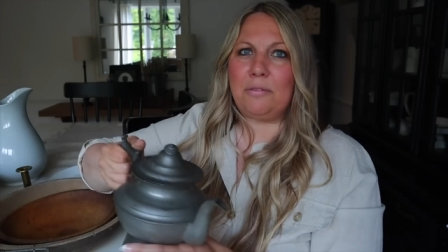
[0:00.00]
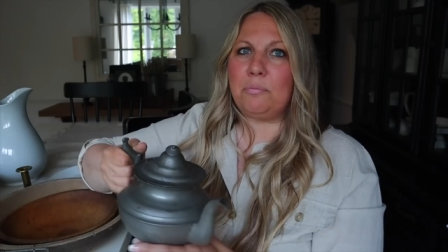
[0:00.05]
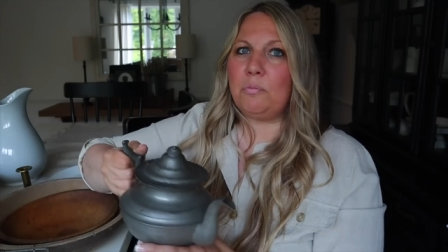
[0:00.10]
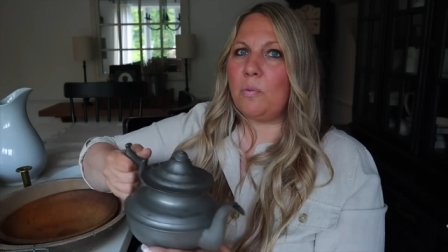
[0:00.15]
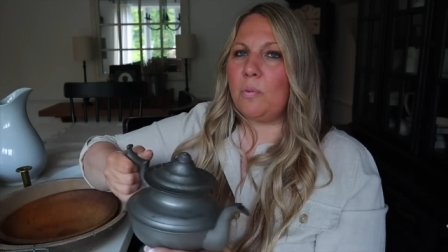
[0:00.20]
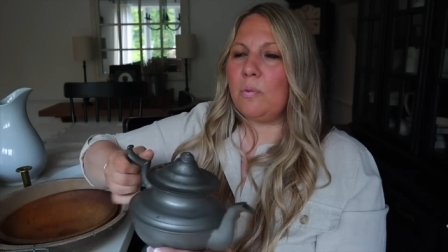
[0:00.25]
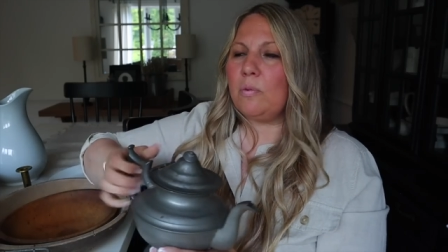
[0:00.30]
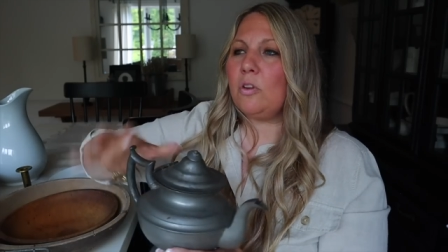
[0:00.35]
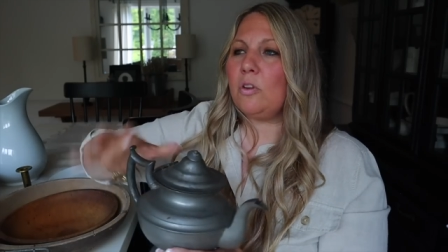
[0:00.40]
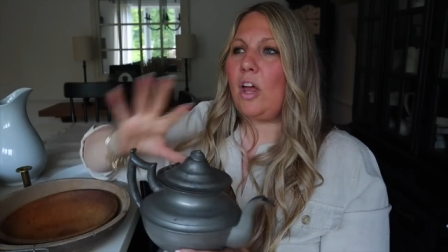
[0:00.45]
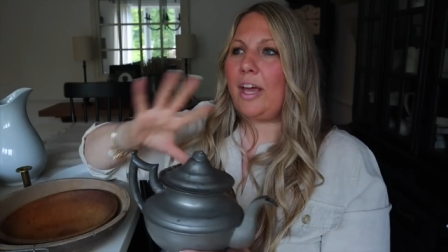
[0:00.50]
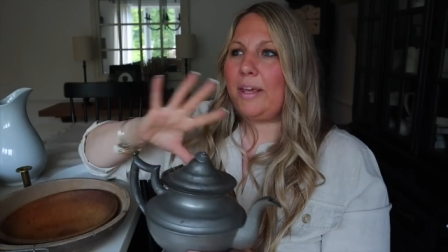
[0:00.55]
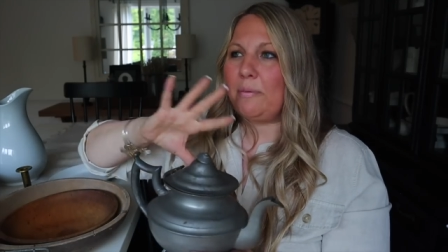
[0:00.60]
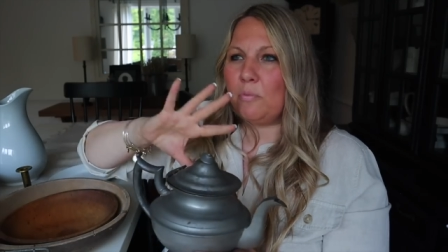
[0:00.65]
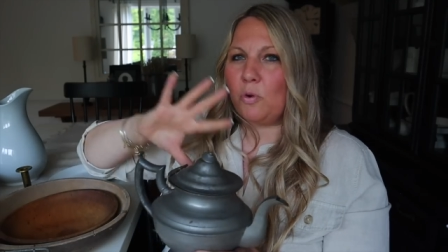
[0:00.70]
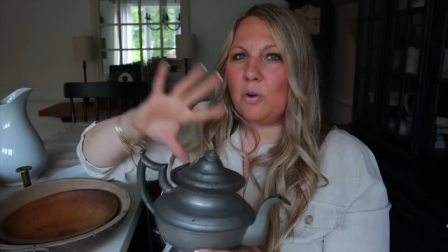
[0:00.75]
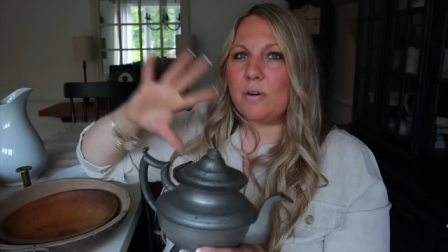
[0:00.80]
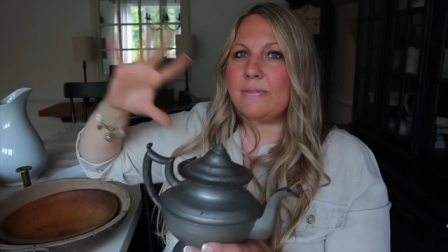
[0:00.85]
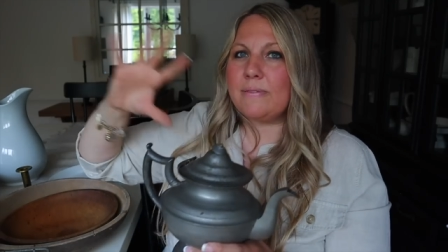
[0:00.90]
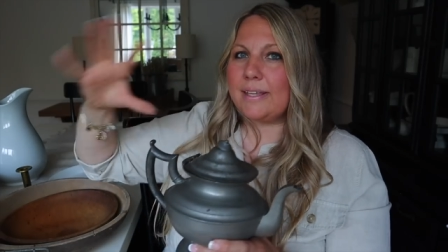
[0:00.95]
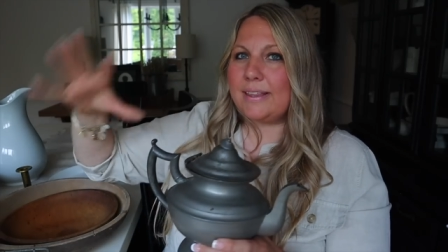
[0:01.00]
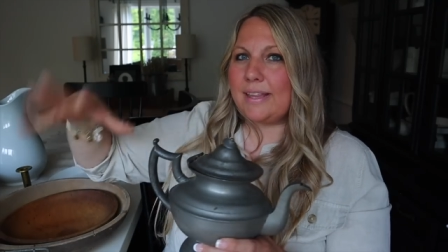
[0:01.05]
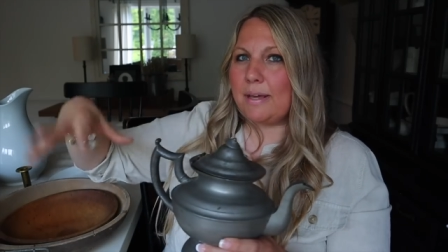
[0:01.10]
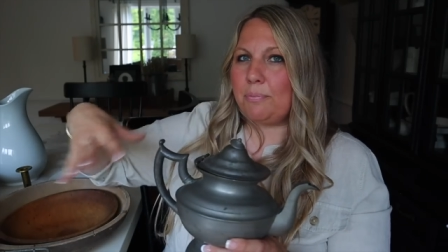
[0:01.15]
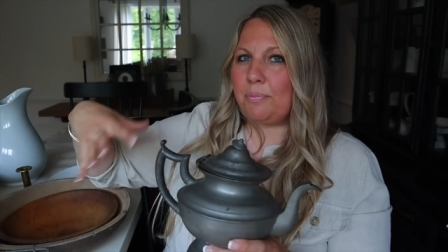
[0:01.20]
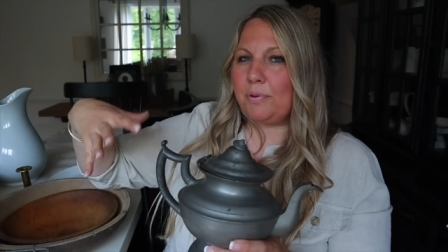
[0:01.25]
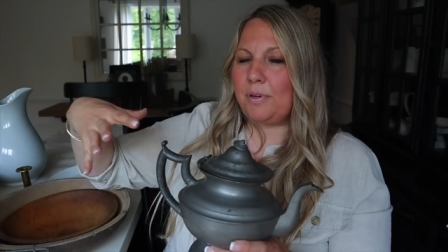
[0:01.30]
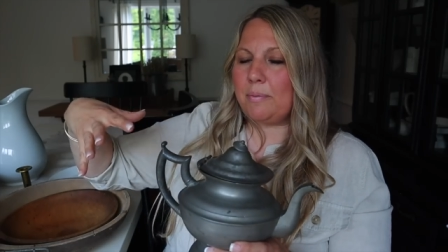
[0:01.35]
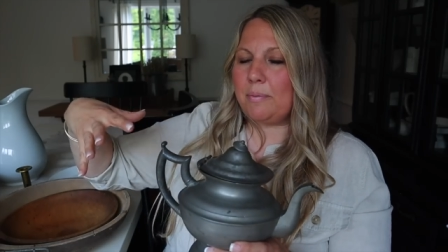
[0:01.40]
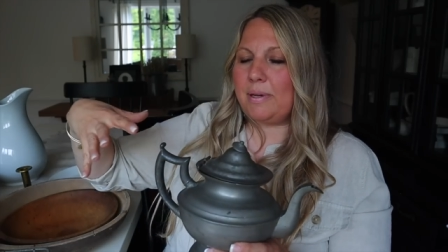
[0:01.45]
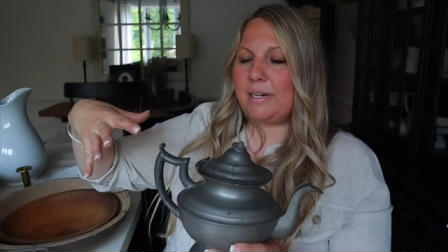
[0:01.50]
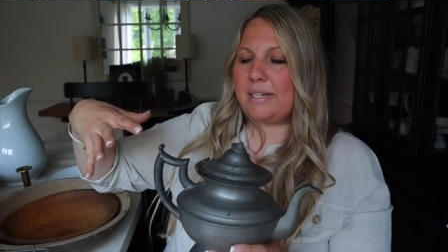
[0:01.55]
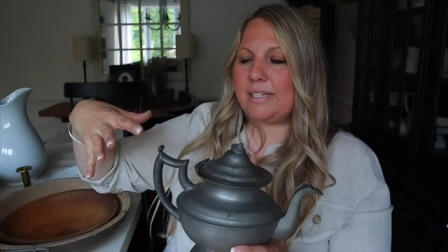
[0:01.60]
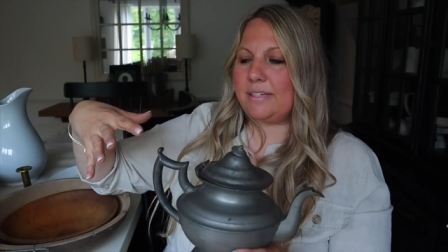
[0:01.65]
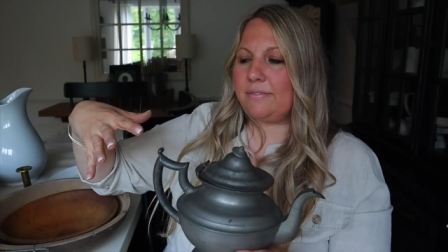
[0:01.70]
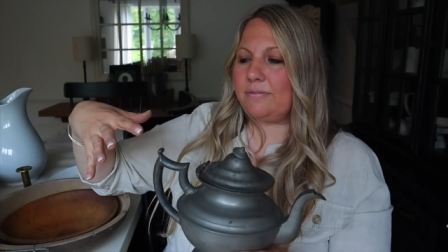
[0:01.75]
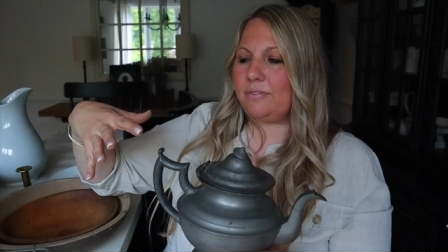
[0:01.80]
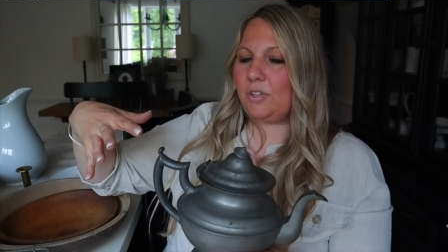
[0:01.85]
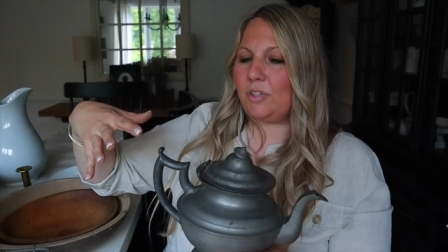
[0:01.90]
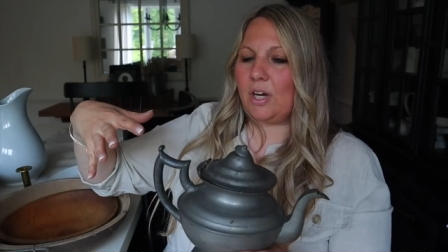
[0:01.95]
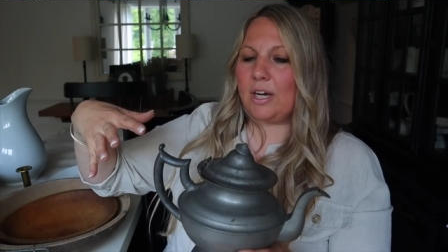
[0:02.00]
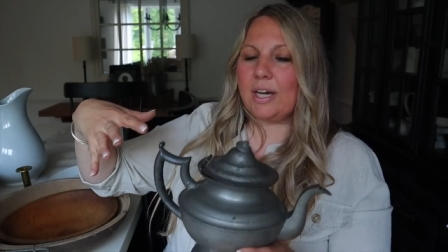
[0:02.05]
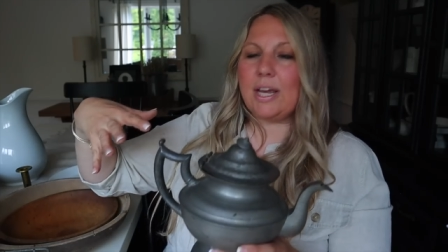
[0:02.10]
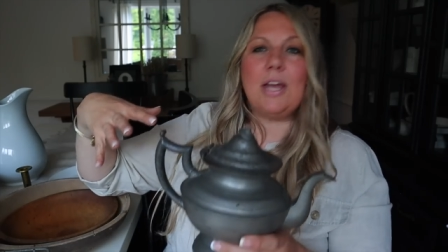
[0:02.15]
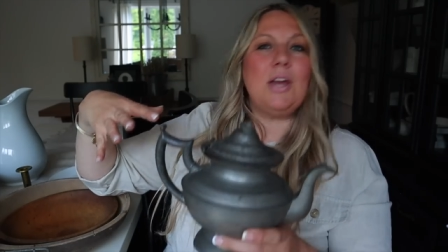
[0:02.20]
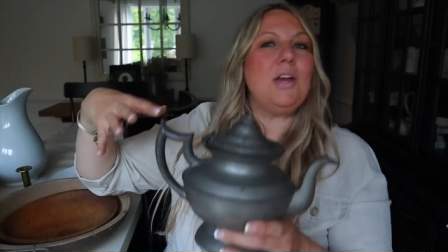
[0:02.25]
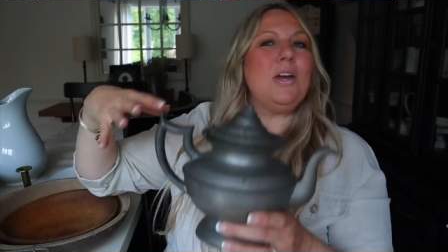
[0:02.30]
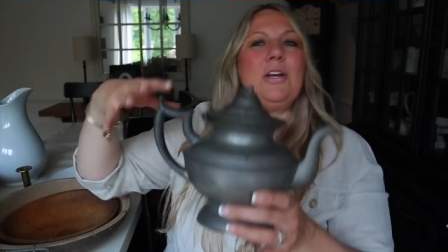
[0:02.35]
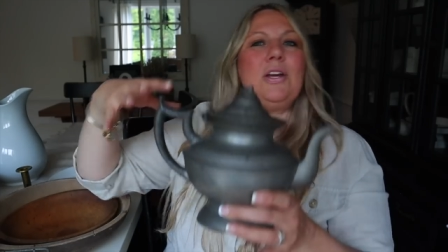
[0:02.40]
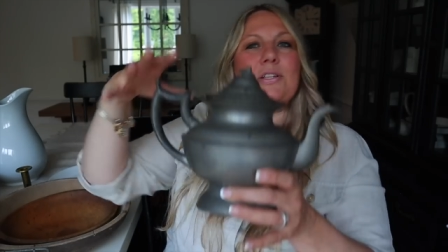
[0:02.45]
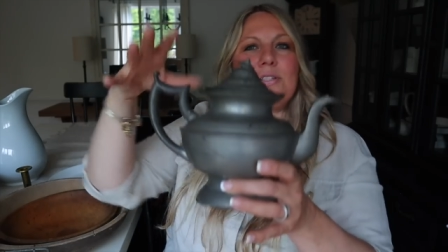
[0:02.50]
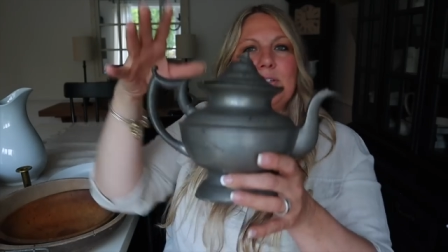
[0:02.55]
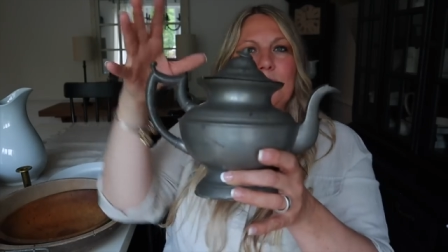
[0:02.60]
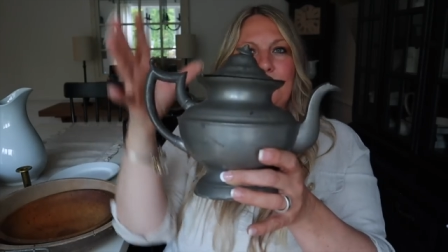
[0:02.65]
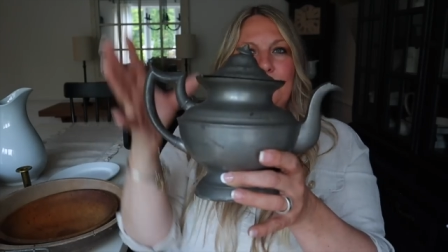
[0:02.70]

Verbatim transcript: I like more of like that primitive look. So